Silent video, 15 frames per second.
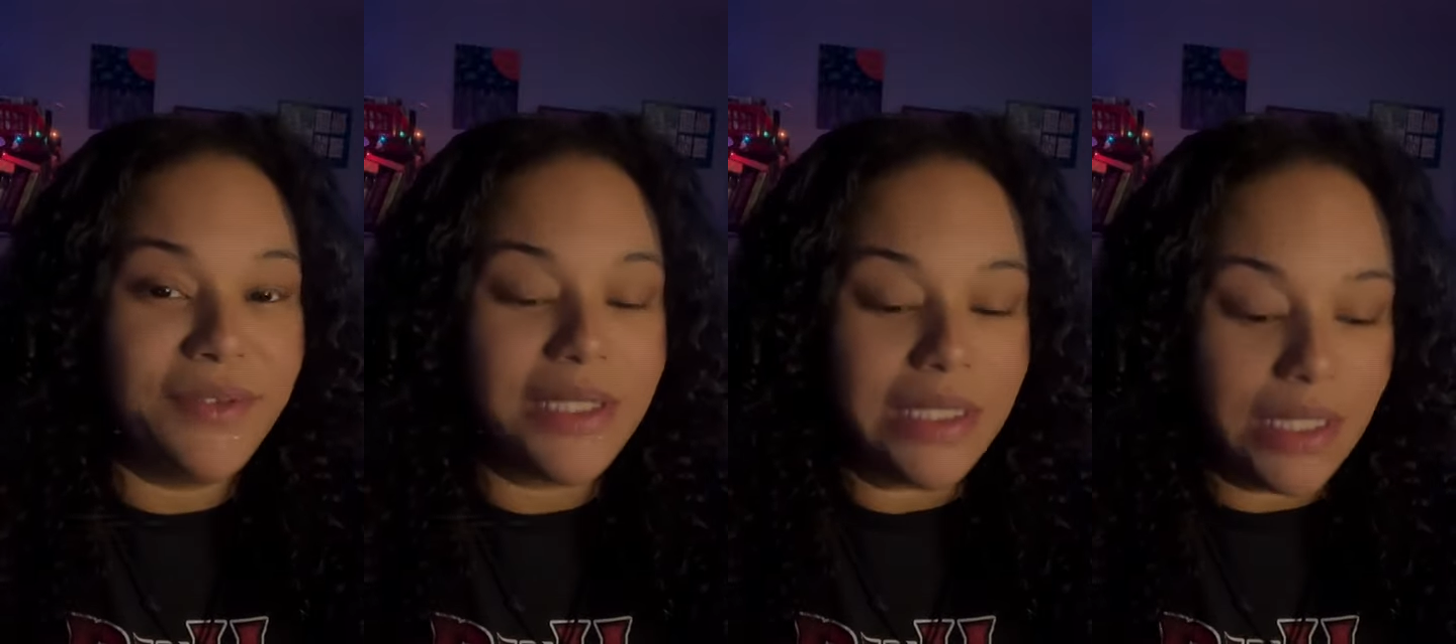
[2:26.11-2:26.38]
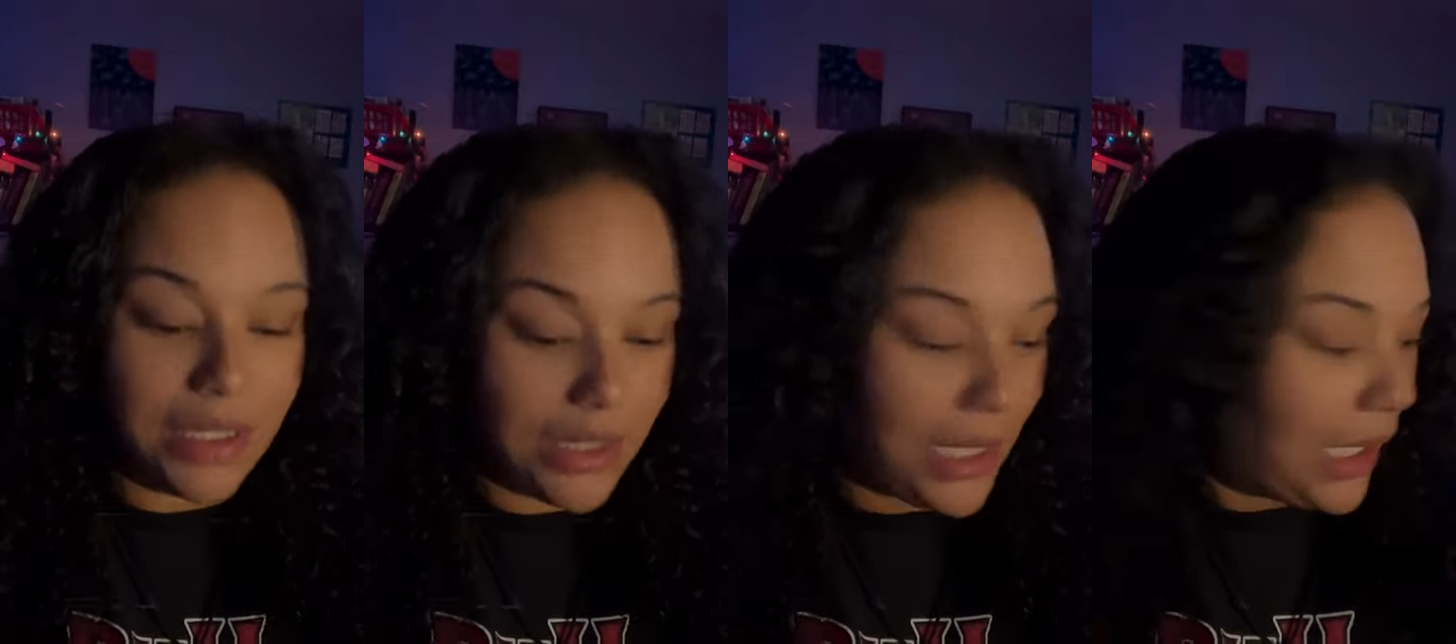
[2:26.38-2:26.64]
on the
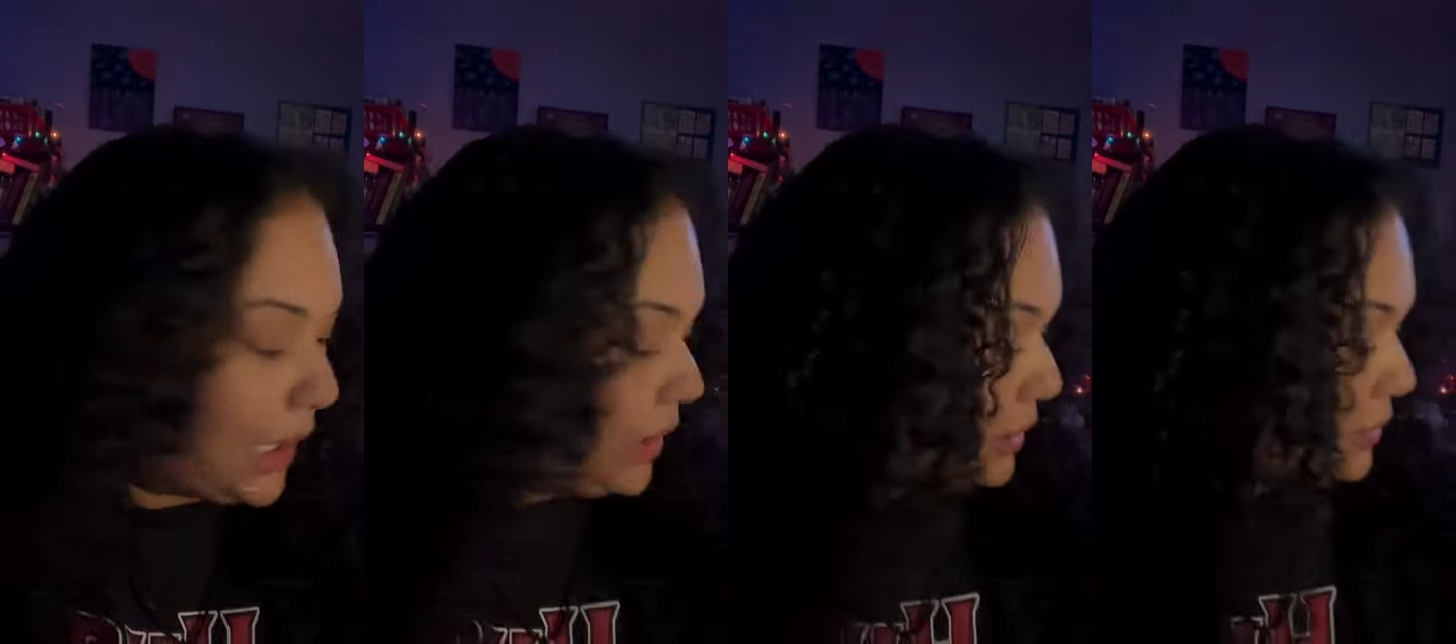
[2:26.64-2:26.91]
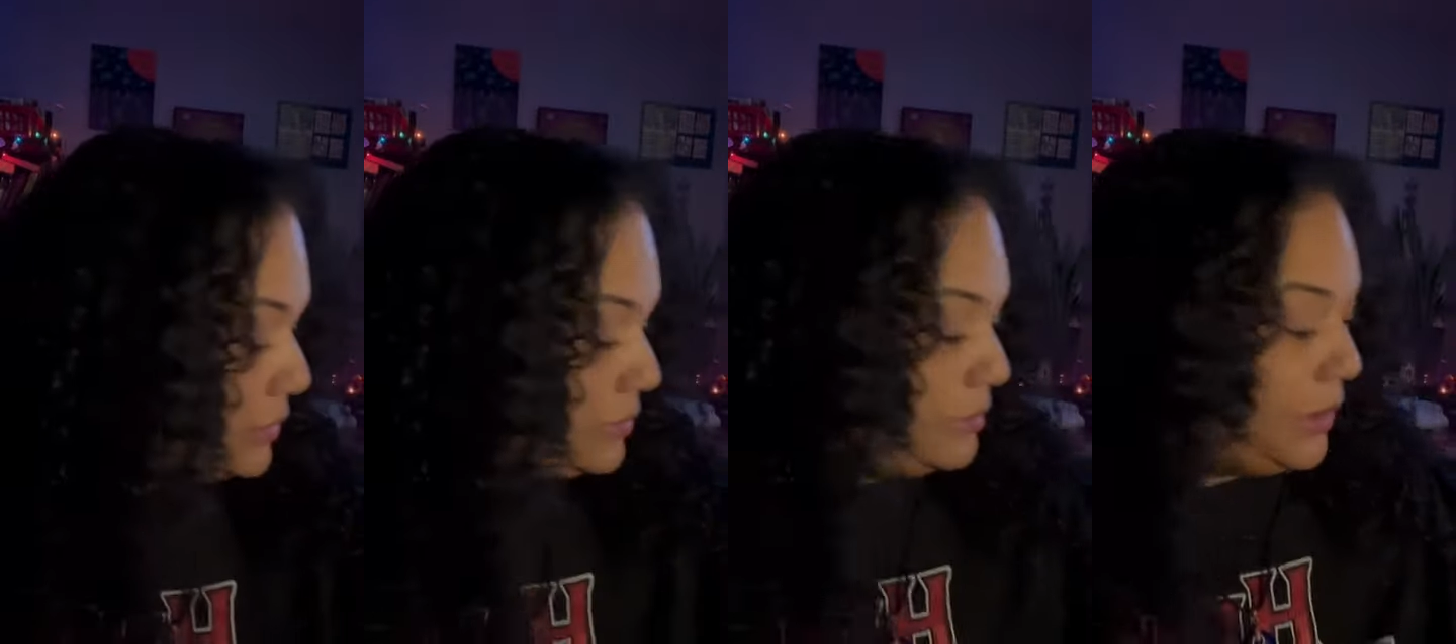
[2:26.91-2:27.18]
clock,
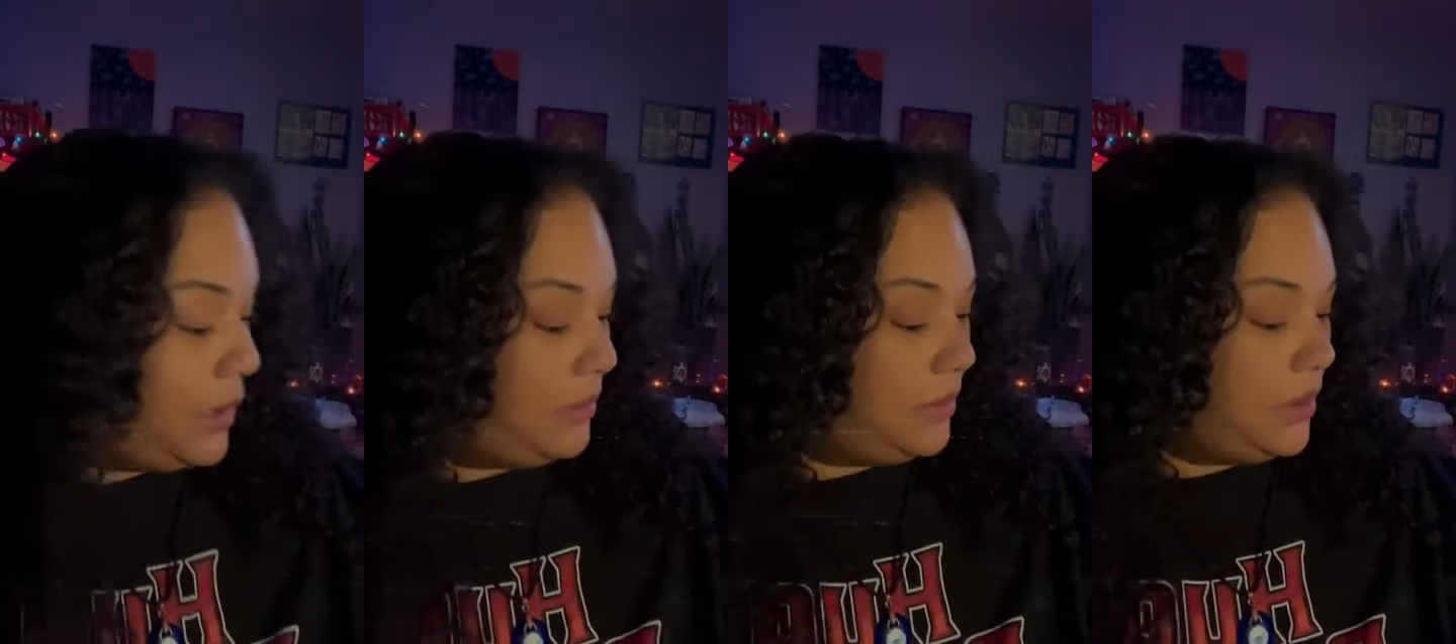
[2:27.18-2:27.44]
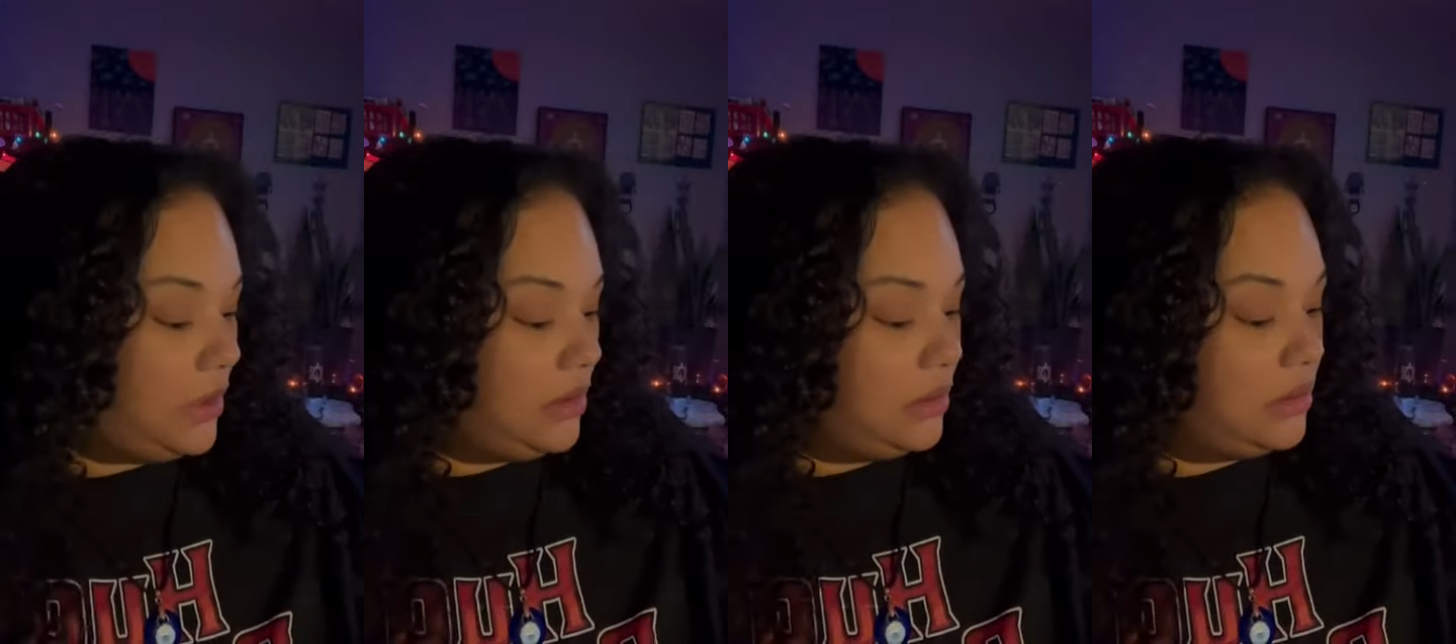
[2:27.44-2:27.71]

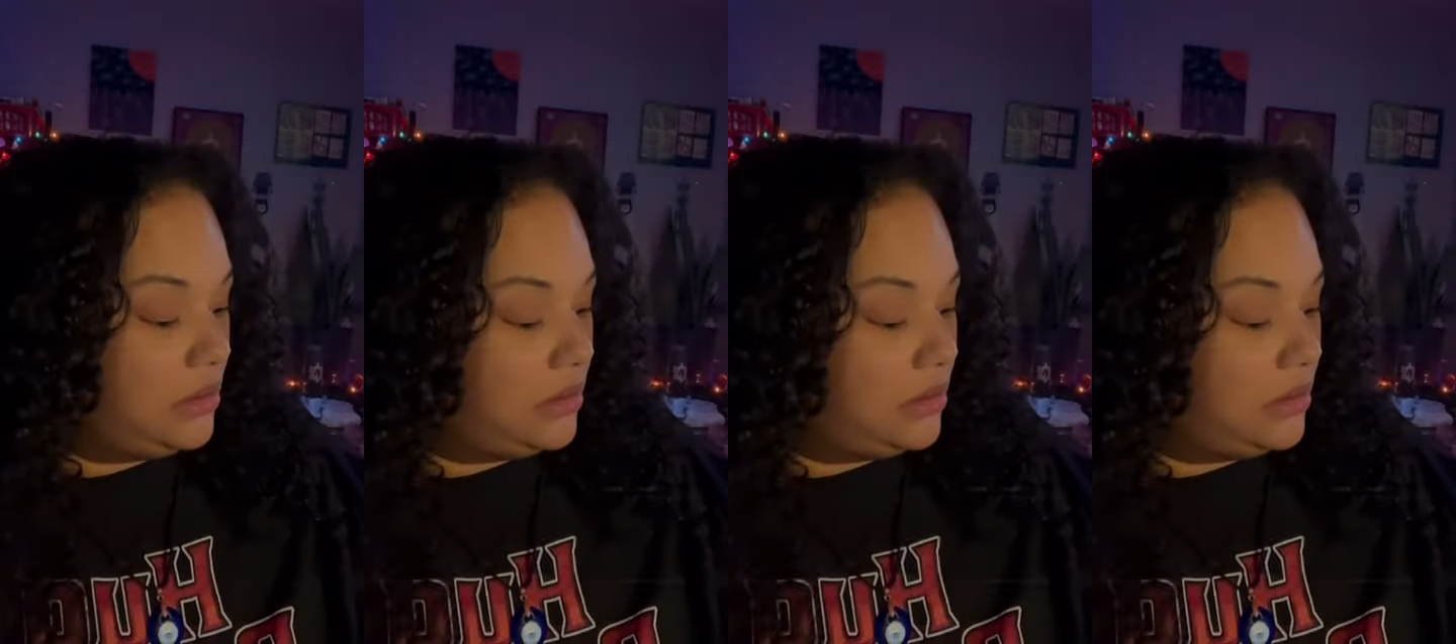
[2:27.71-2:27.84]
baby.